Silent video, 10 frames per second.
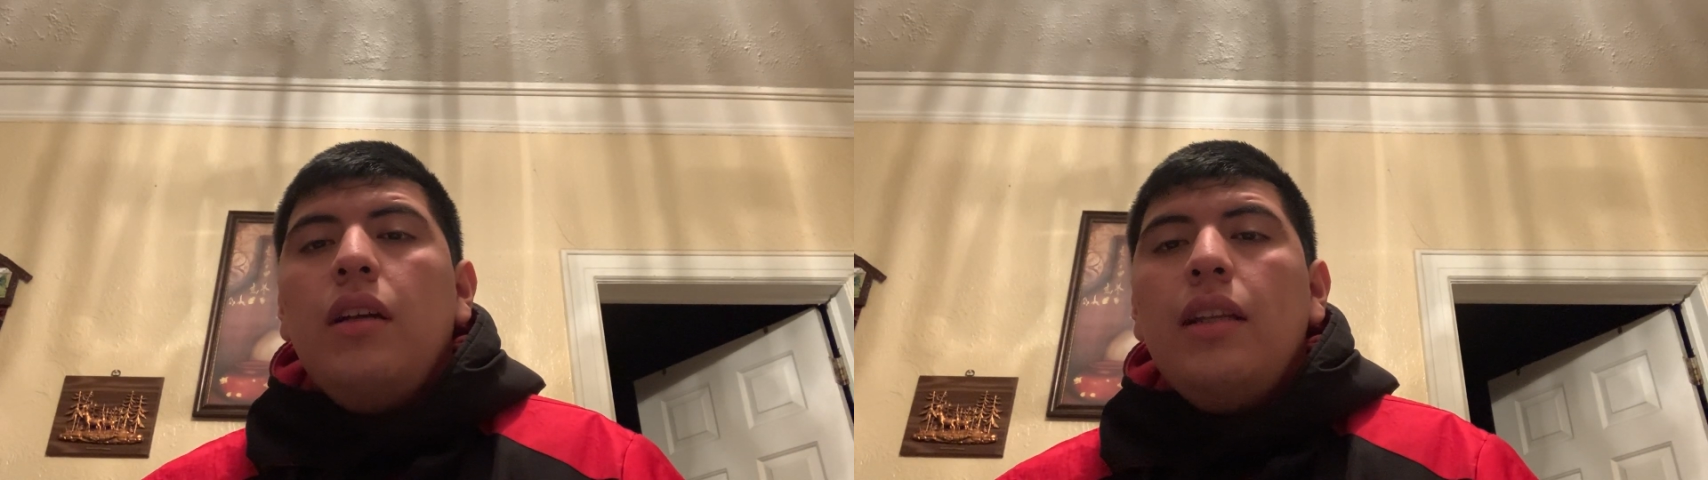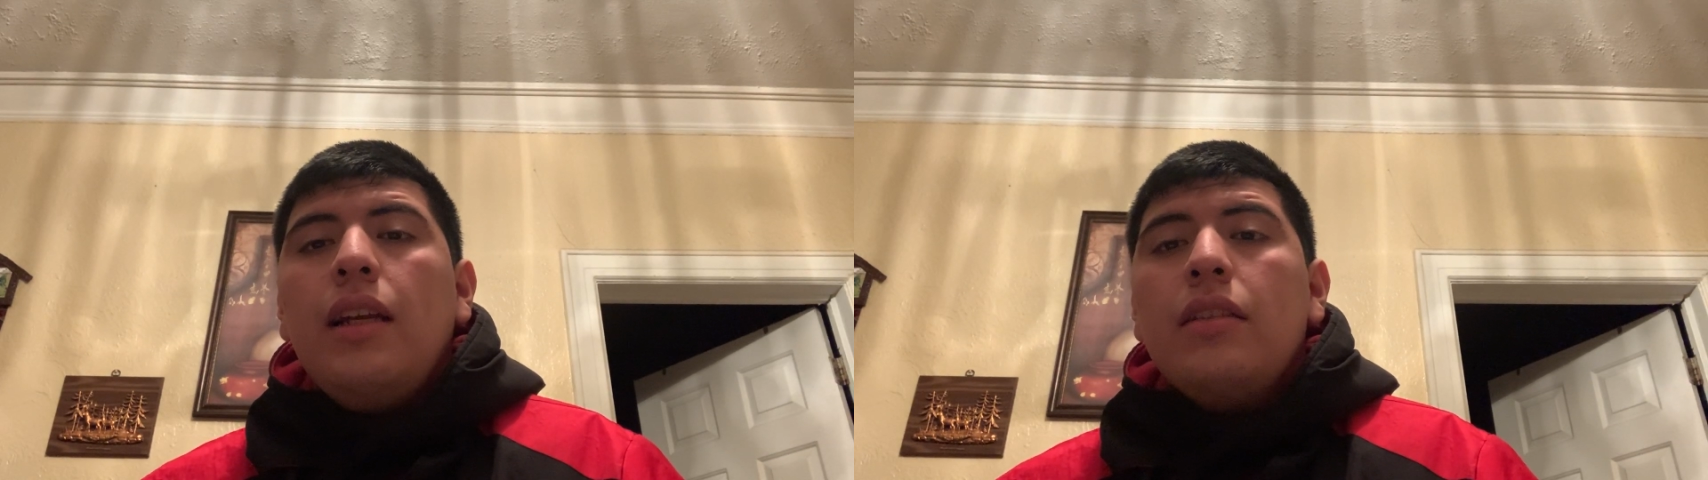
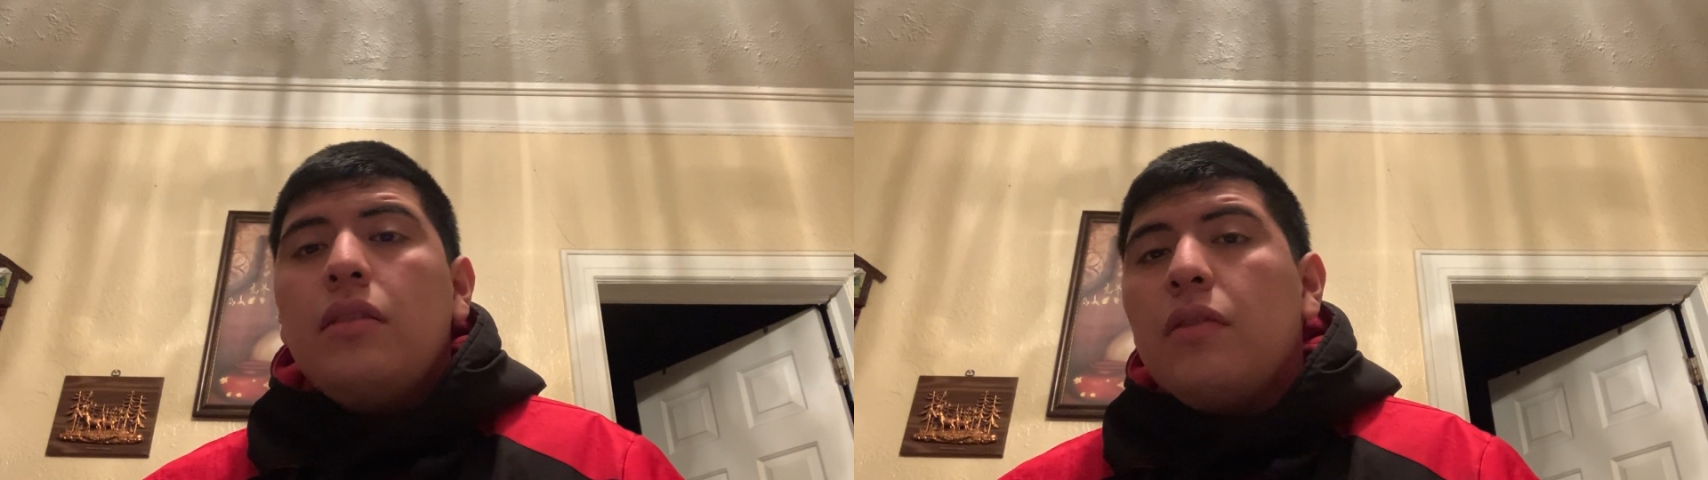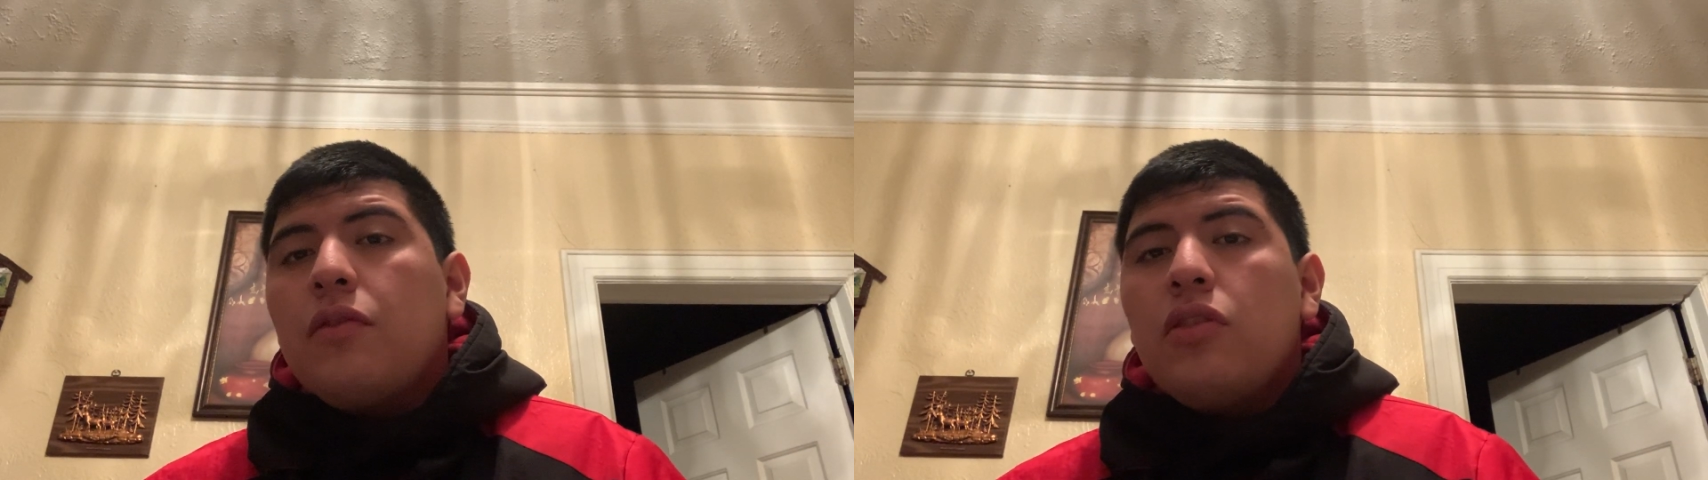And
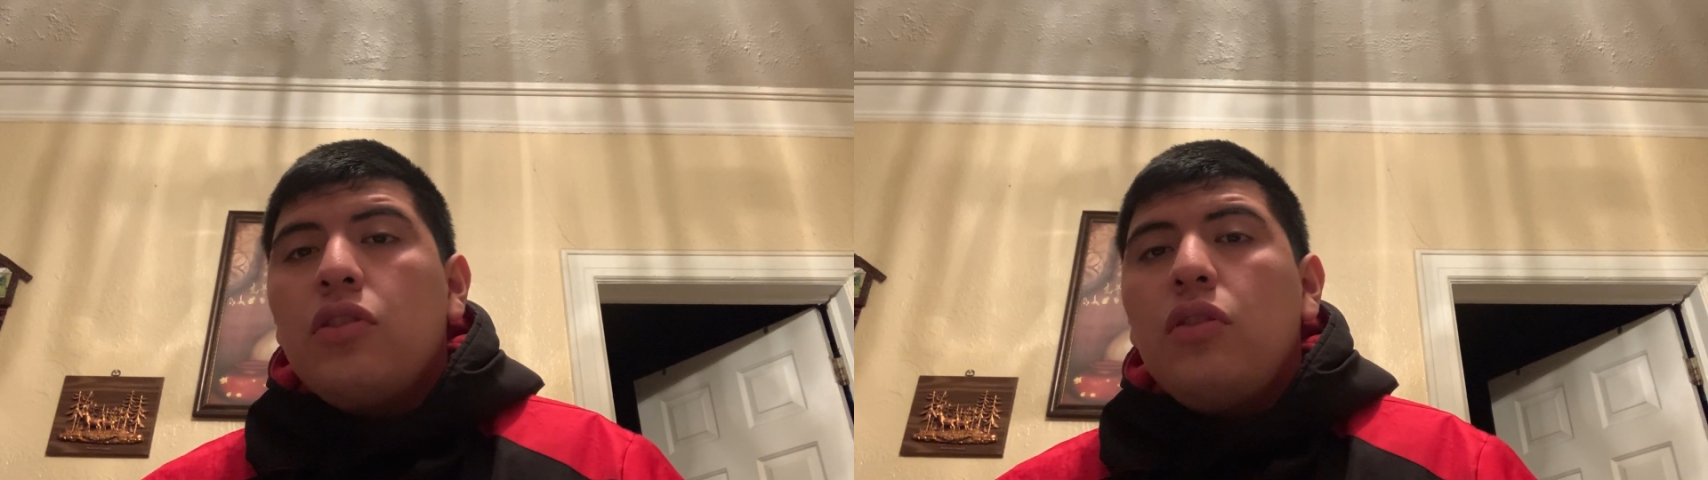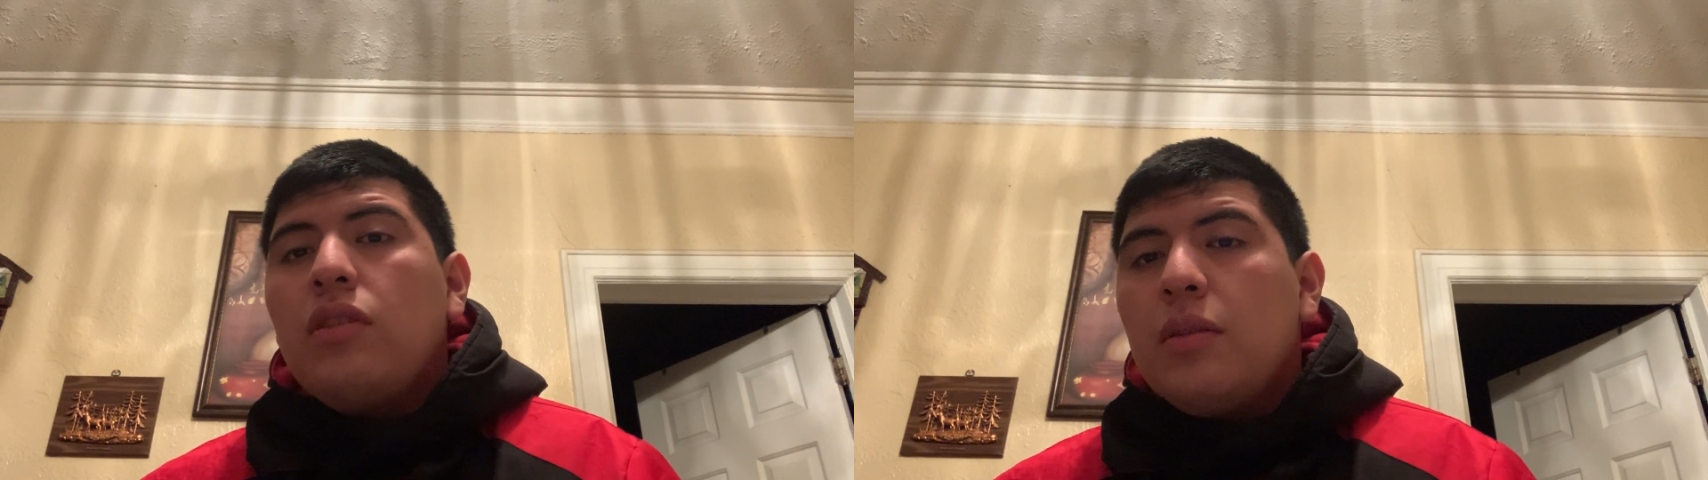yes, of
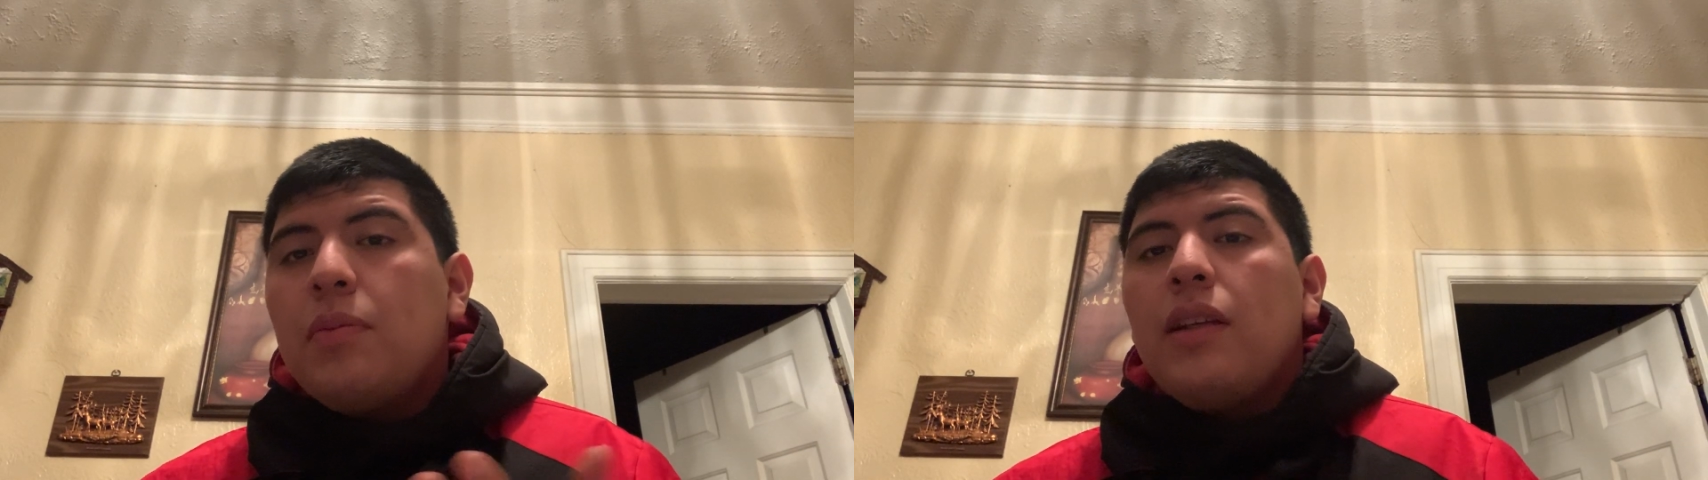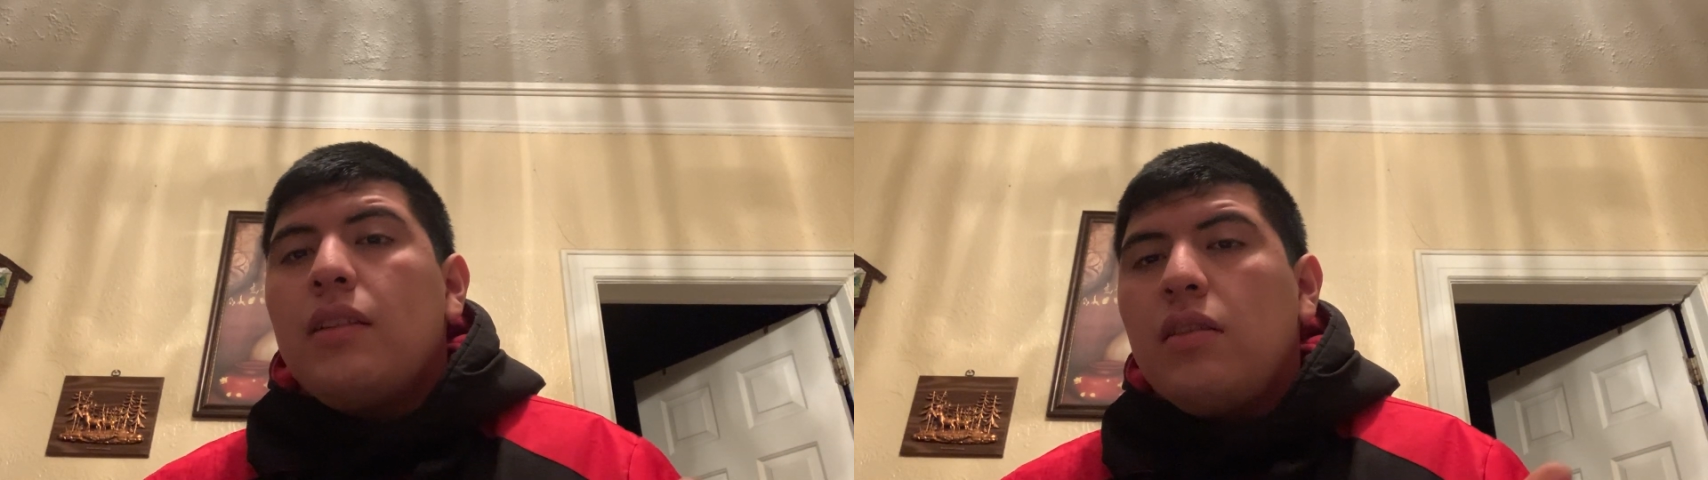course, you know this place.